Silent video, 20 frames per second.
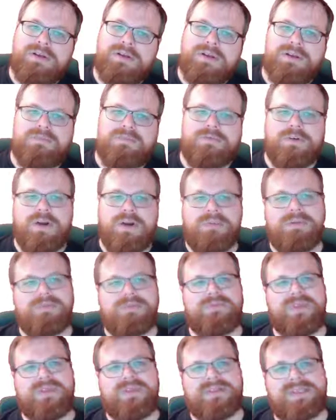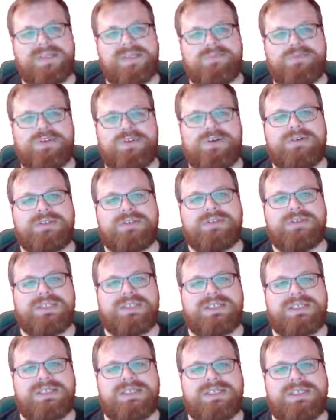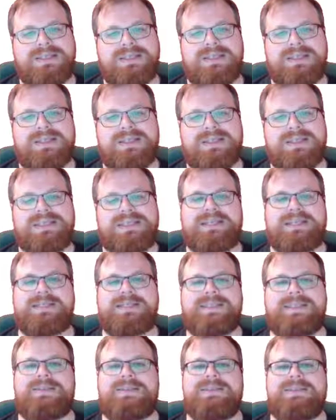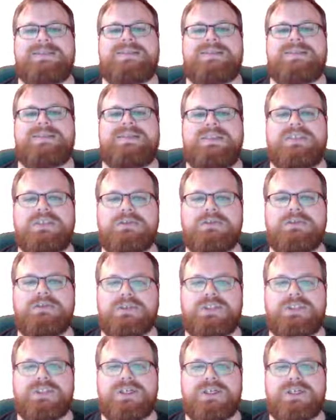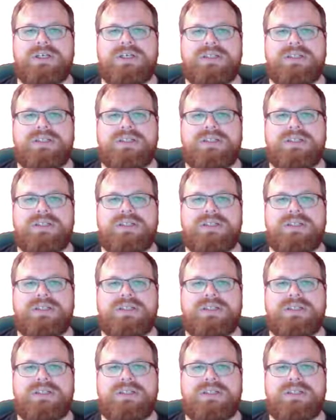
The problem with this approach is that this set is huge.